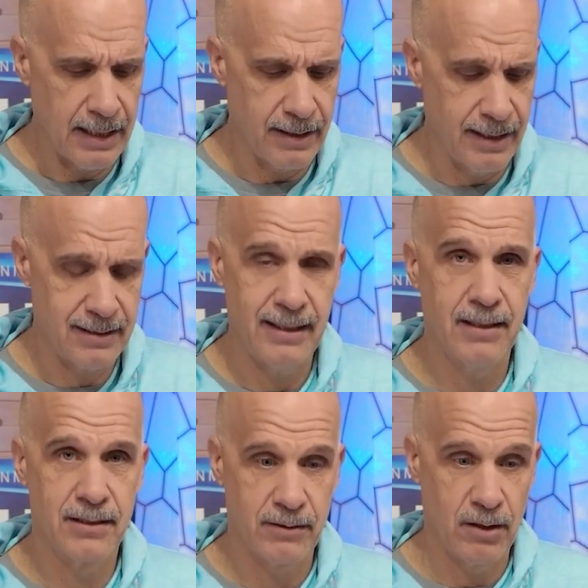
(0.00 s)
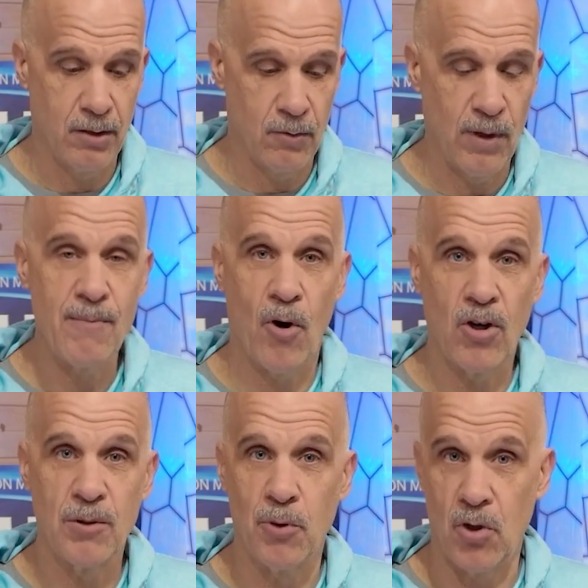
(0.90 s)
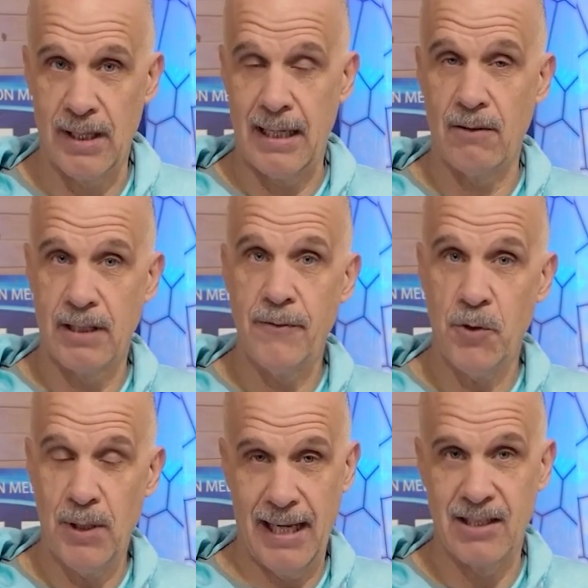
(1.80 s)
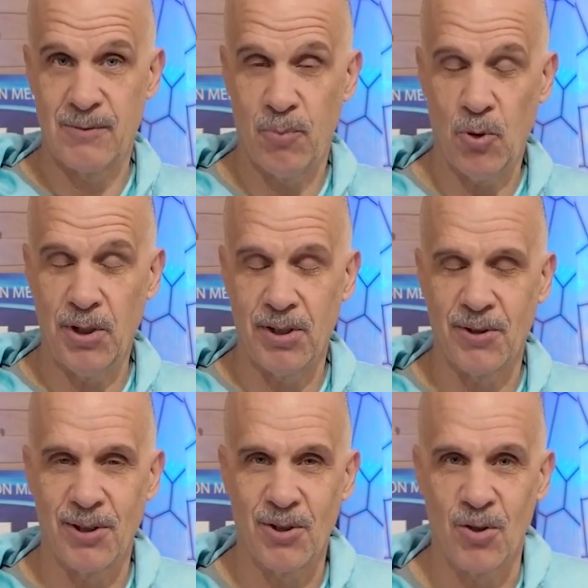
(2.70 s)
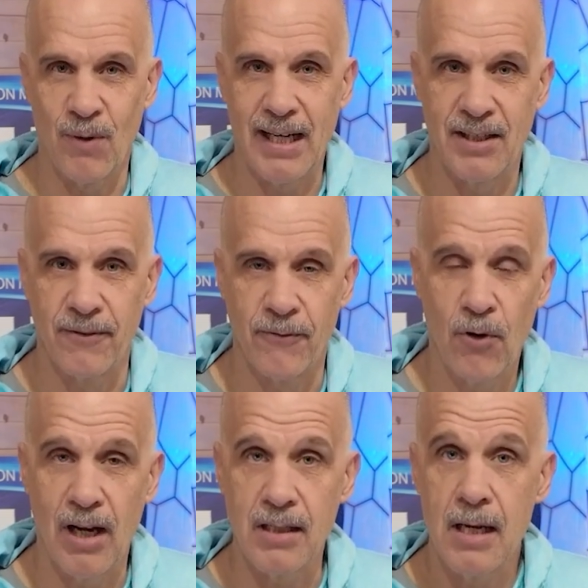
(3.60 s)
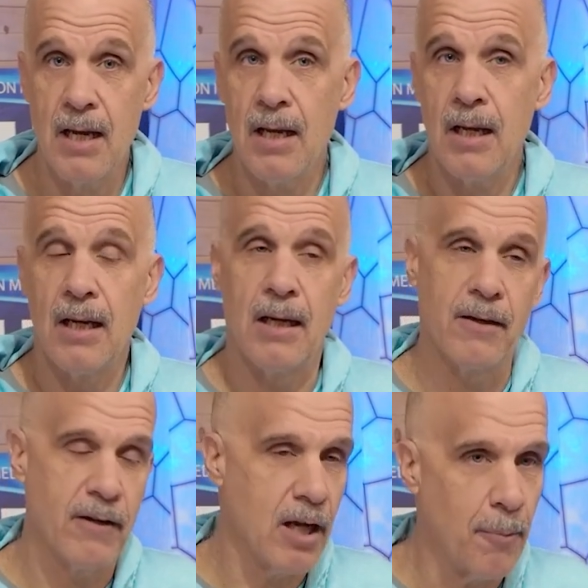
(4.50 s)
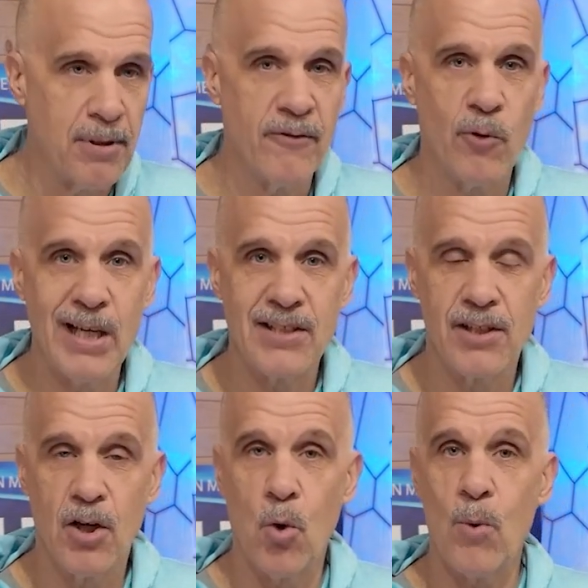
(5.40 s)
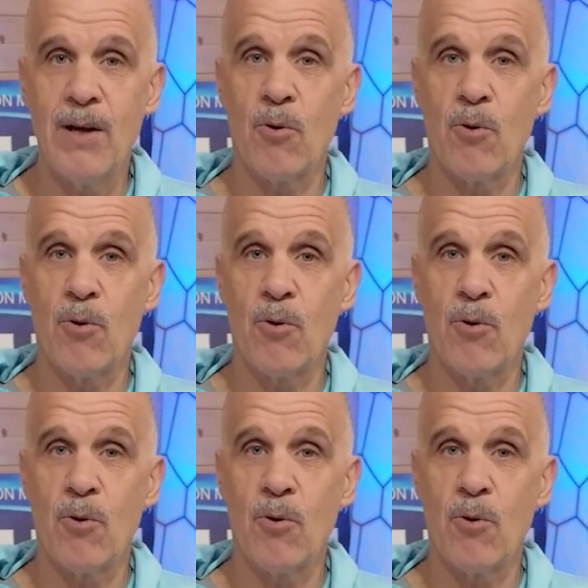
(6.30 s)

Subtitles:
This is remarkable, and I'll give you that spoiler alert right at the front. A couple of weeks ago, we